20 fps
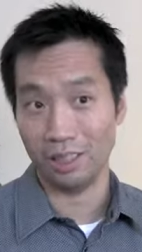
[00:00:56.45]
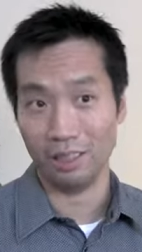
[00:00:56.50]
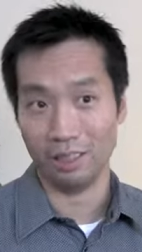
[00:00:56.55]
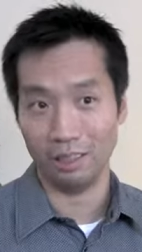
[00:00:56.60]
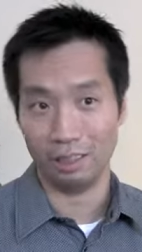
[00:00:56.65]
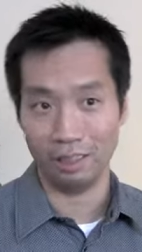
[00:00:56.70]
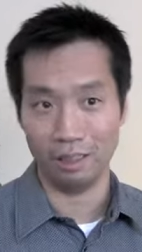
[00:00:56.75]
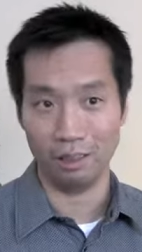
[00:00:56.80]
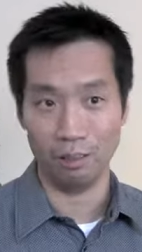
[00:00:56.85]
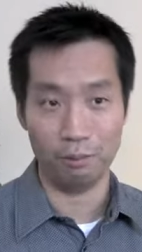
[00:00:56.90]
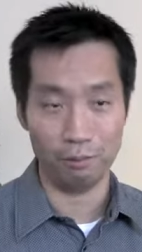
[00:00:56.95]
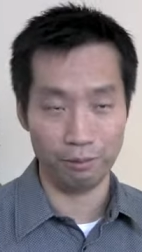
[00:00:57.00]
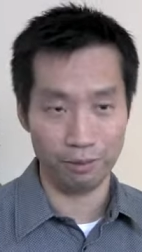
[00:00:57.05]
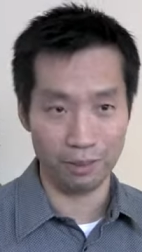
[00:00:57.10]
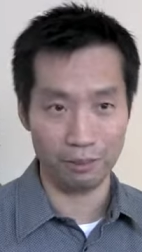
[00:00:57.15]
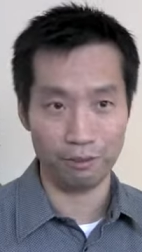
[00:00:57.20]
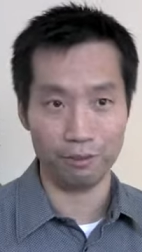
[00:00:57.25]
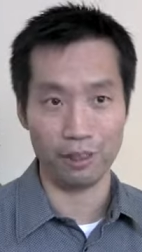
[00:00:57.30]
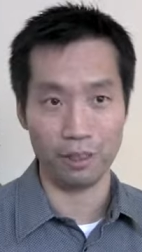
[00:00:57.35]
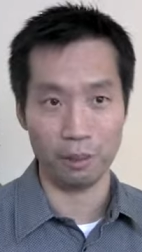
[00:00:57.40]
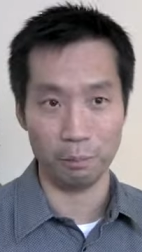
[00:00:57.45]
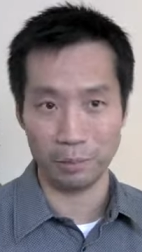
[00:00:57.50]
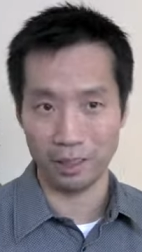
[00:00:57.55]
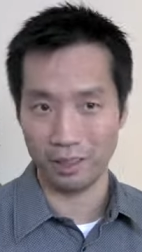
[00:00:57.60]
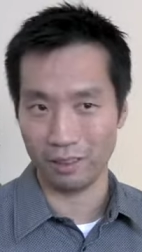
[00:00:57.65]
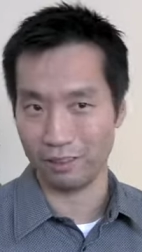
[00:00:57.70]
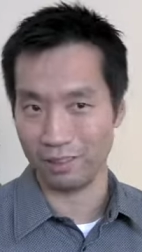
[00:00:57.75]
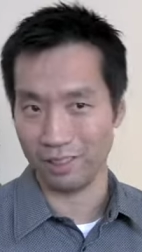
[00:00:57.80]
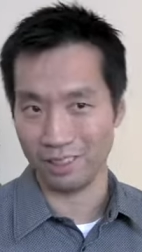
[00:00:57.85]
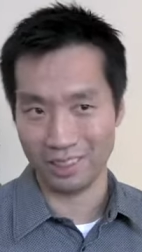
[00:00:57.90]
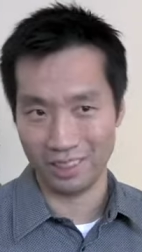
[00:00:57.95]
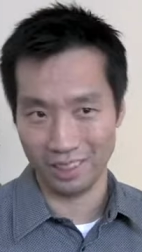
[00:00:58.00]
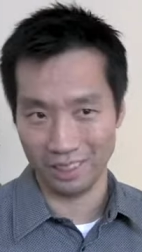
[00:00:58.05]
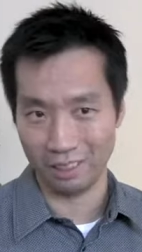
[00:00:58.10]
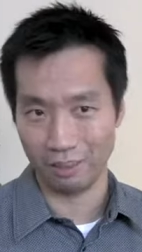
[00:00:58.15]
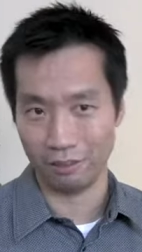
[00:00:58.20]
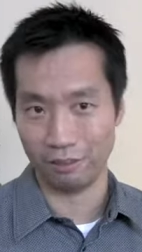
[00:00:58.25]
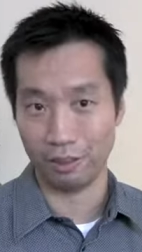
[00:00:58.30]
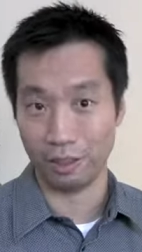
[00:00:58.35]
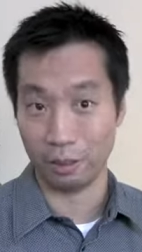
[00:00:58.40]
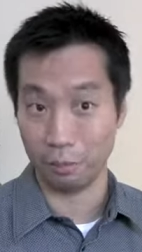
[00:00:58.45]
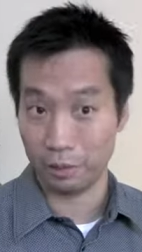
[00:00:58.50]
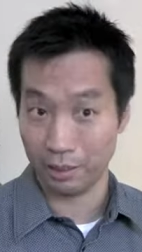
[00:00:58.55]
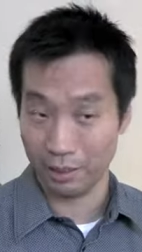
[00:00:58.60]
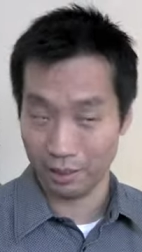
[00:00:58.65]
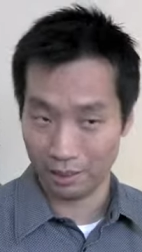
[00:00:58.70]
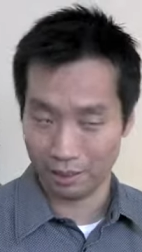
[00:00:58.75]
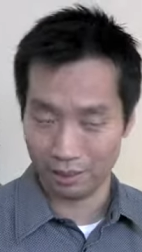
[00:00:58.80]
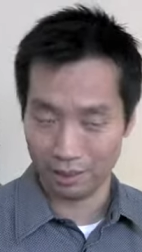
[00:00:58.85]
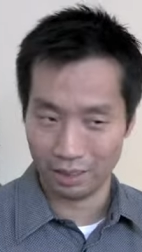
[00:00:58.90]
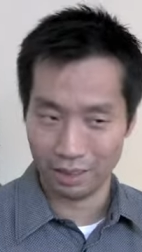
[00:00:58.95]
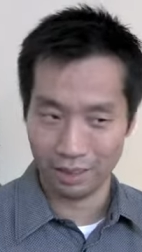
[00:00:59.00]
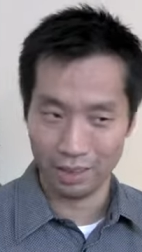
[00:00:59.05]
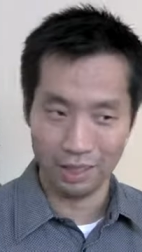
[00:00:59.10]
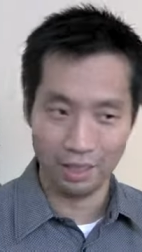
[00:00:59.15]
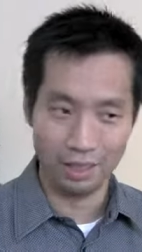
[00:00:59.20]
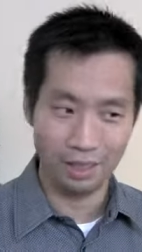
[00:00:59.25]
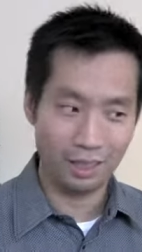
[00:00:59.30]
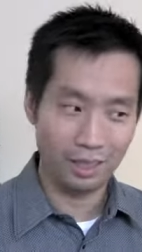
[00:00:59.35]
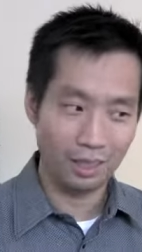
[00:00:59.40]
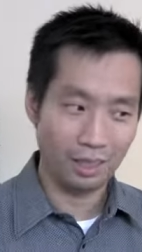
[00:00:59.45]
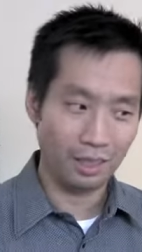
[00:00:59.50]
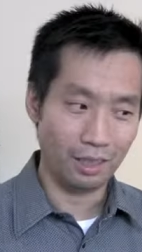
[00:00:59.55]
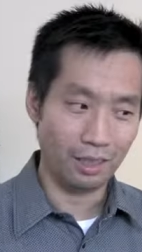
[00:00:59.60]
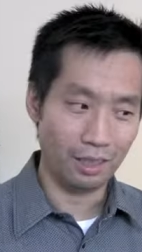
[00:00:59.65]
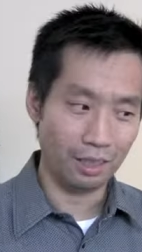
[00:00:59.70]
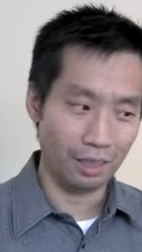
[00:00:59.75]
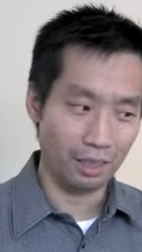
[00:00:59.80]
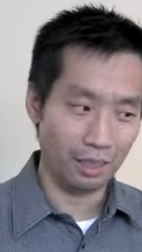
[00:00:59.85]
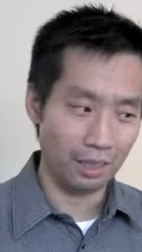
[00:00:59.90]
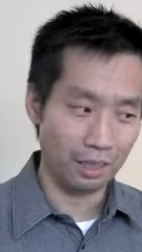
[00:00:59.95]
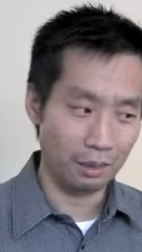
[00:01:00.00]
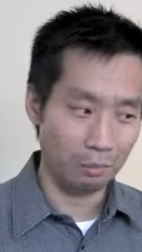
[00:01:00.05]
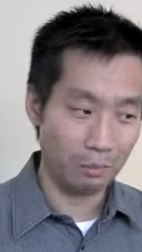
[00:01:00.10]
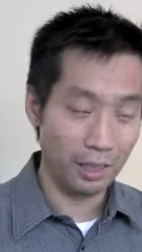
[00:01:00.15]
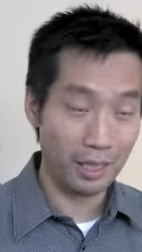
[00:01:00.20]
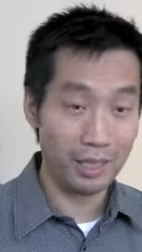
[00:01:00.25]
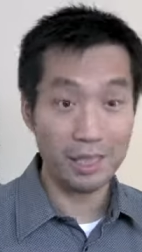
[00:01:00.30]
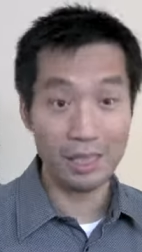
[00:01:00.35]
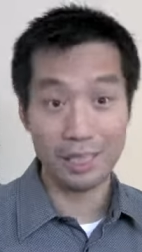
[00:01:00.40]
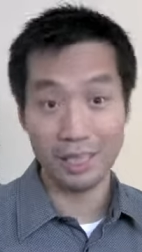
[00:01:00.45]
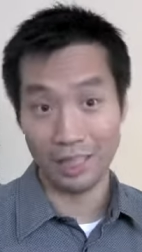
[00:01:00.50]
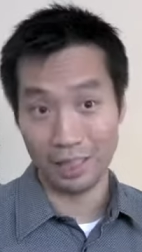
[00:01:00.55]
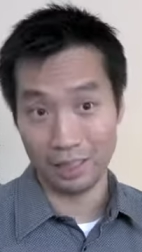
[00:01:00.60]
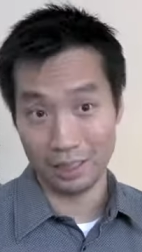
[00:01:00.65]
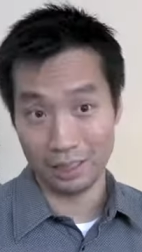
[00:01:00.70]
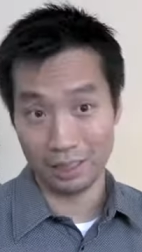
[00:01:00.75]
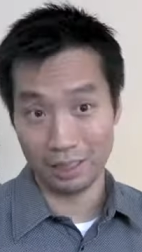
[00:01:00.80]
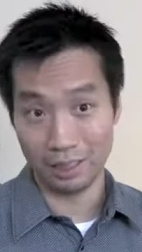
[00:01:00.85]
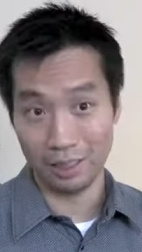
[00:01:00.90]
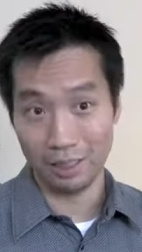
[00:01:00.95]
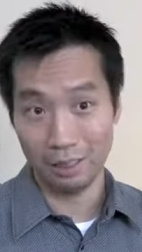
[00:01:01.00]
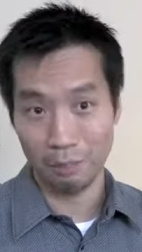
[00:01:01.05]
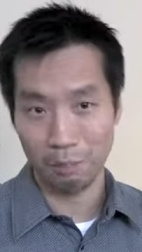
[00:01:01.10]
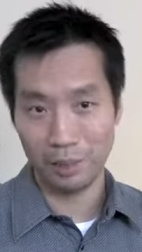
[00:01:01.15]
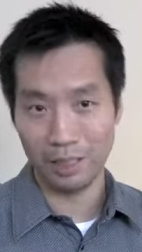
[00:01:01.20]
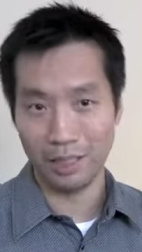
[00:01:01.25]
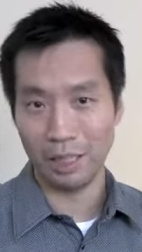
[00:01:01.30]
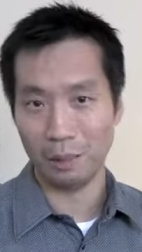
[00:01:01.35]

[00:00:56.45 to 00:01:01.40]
hopefully for the better of the city or for the planet. In many cases, being